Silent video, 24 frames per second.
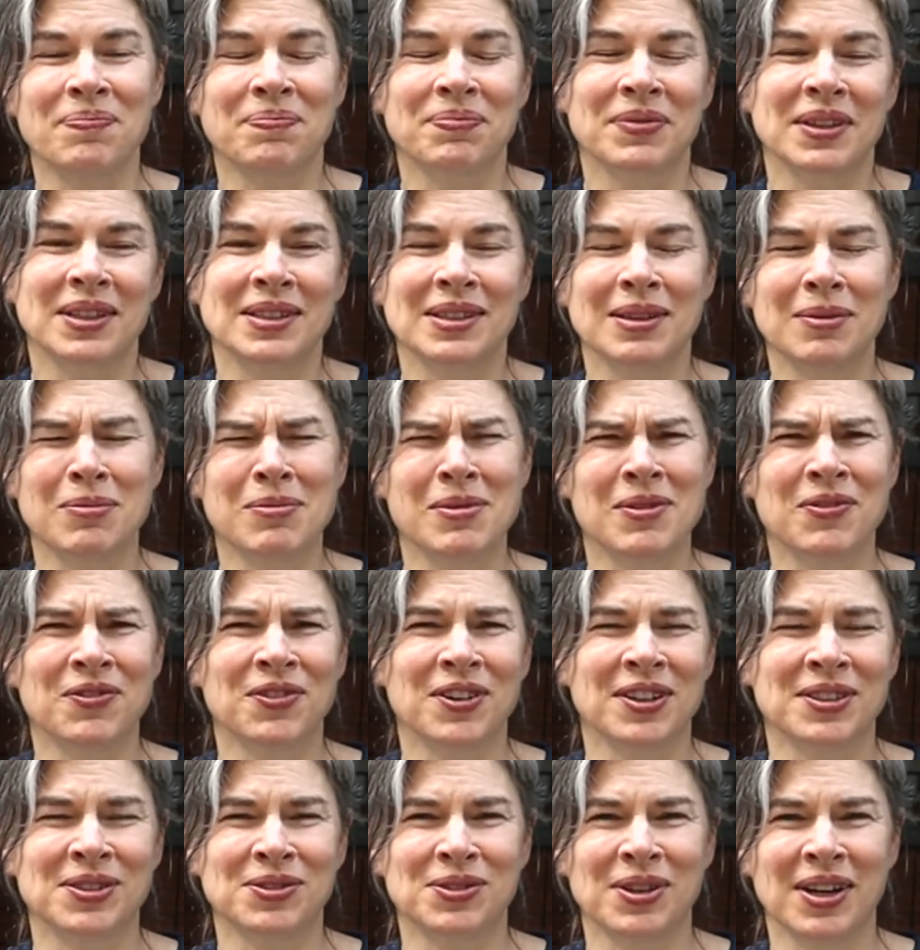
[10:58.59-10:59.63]
Because it can be
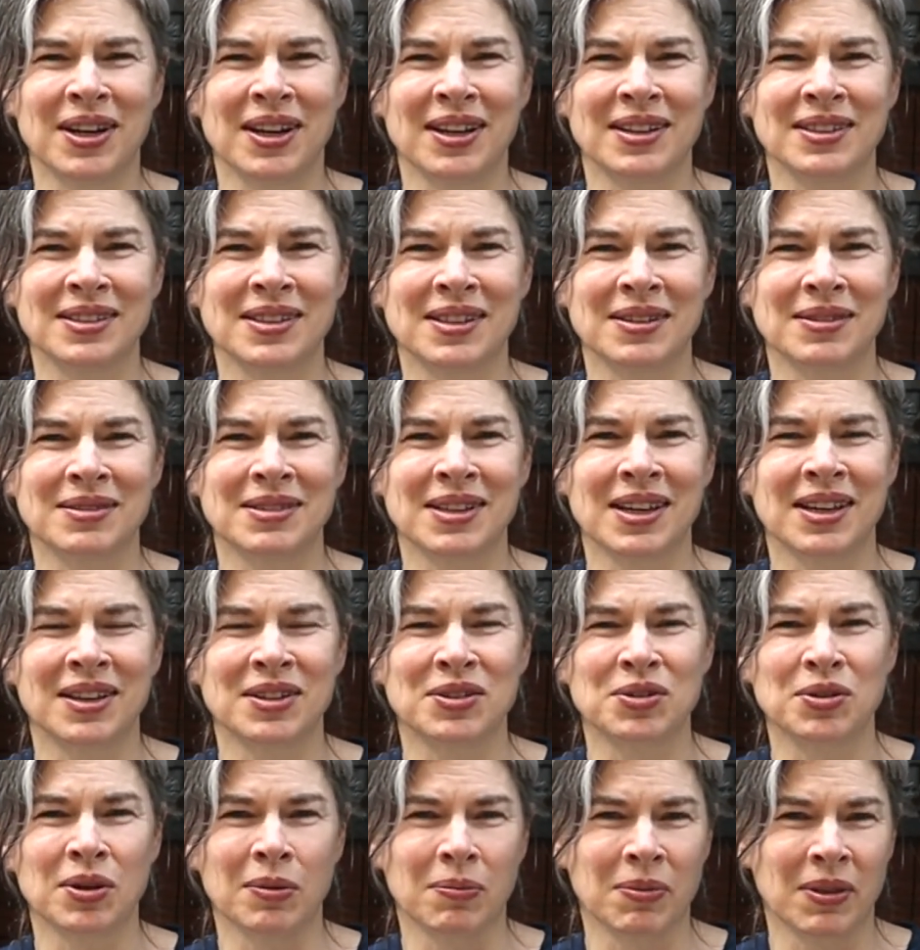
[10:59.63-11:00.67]
frustrating to take a
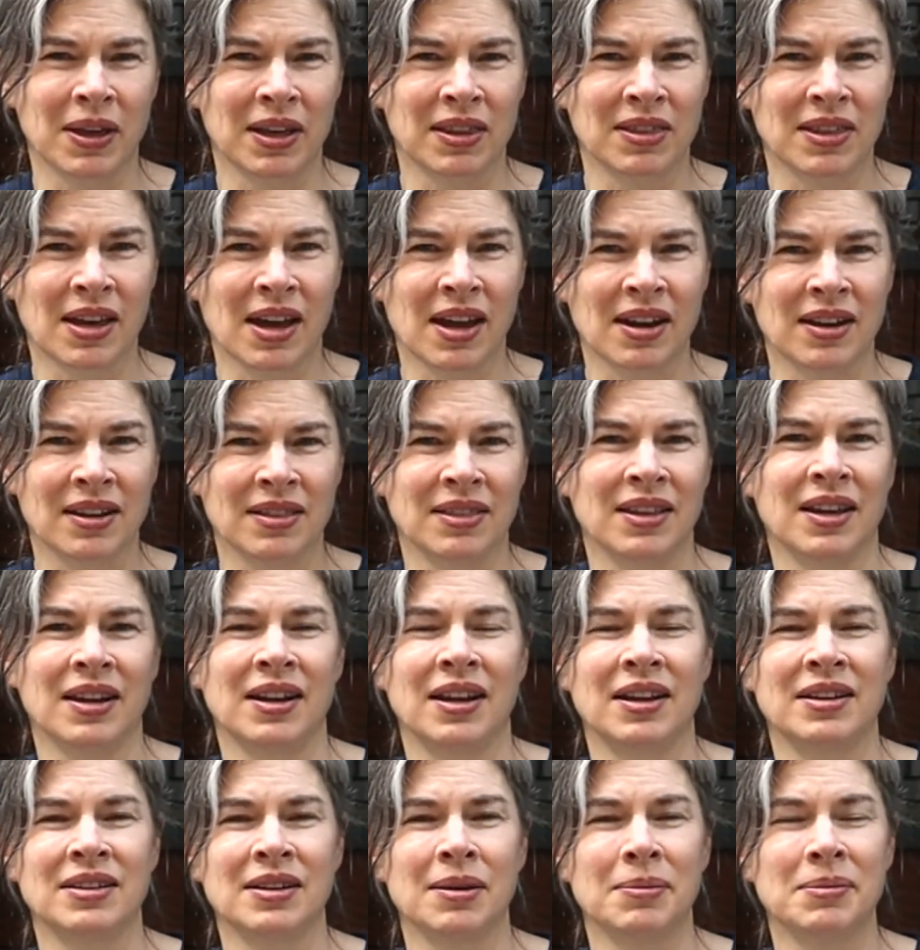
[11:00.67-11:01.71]
trip like that and then
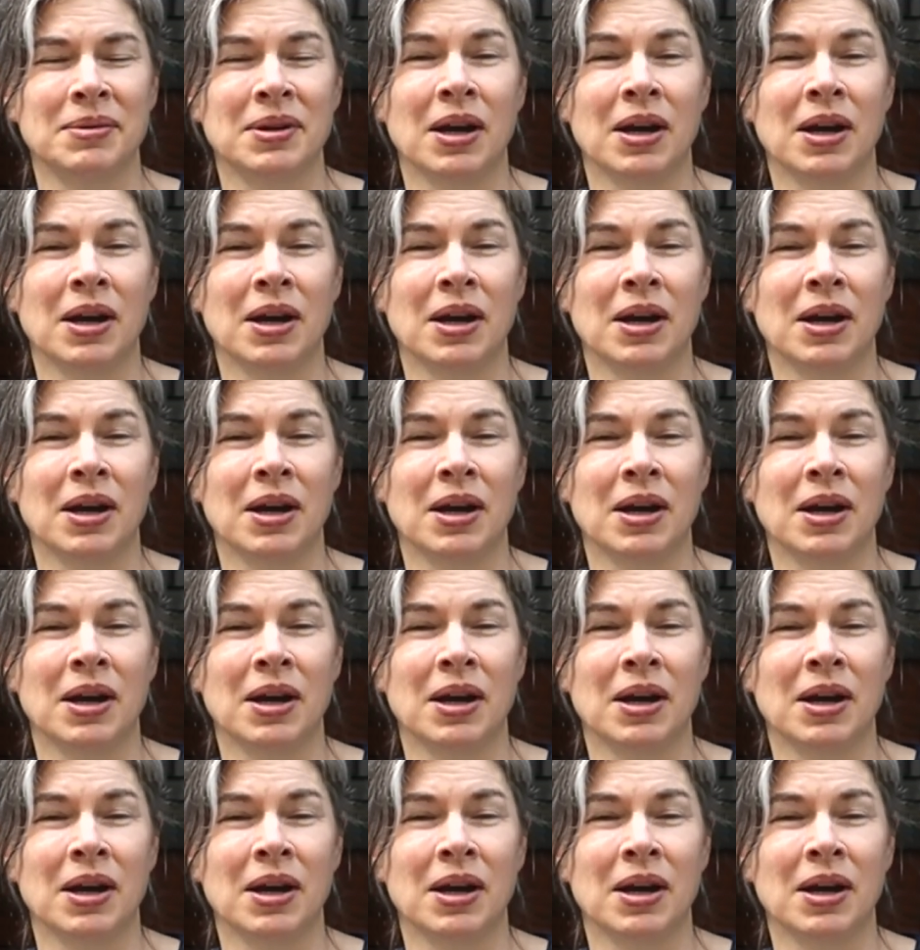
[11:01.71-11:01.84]
end up